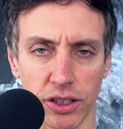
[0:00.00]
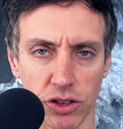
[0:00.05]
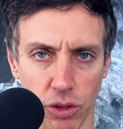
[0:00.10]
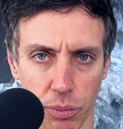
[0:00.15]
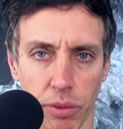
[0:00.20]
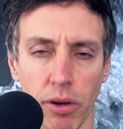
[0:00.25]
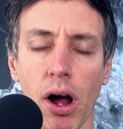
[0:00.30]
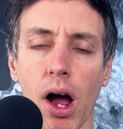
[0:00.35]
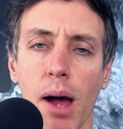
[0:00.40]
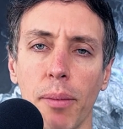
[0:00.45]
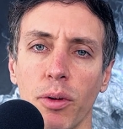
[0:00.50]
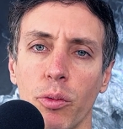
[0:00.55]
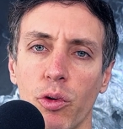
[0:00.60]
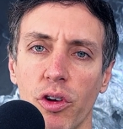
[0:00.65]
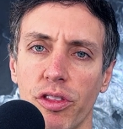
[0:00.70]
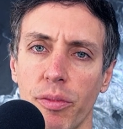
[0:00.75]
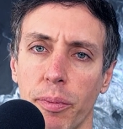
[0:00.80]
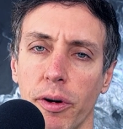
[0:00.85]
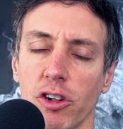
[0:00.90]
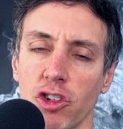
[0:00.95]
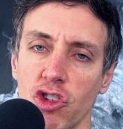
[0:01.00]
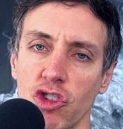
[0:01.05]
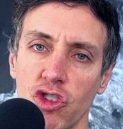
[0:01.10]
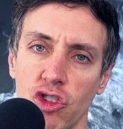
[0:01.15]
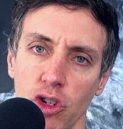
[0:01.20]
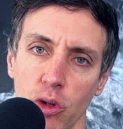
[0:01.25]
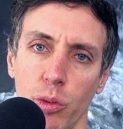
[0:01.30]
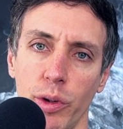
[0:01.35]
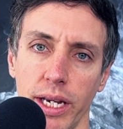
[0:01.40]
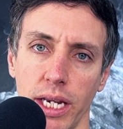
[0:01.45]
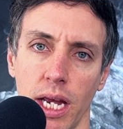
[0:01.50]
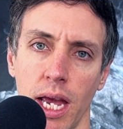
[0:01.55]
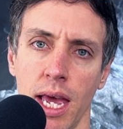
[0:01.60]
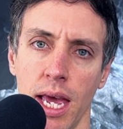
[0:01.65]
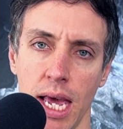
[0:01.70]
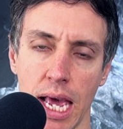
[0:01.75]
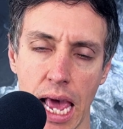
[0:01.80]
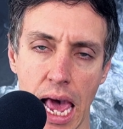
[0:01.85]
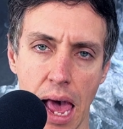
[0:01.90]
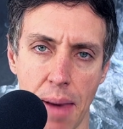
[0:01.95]
that's a problem with pursuing
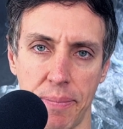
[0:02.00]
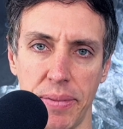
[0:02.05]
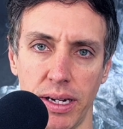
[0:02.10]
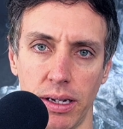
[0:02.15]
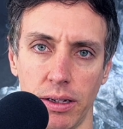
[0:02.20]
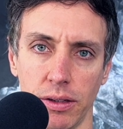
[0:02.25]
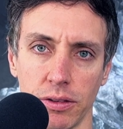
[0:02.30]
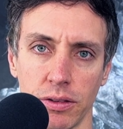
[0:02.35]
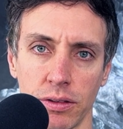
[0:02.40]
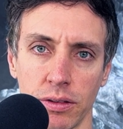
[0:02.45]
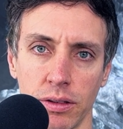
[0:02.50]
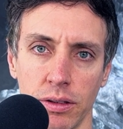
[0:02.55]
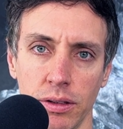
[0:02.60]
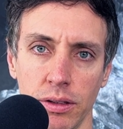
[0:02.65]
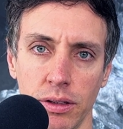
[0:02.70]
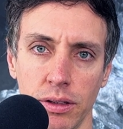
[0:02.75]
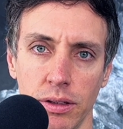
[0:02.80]
happiness.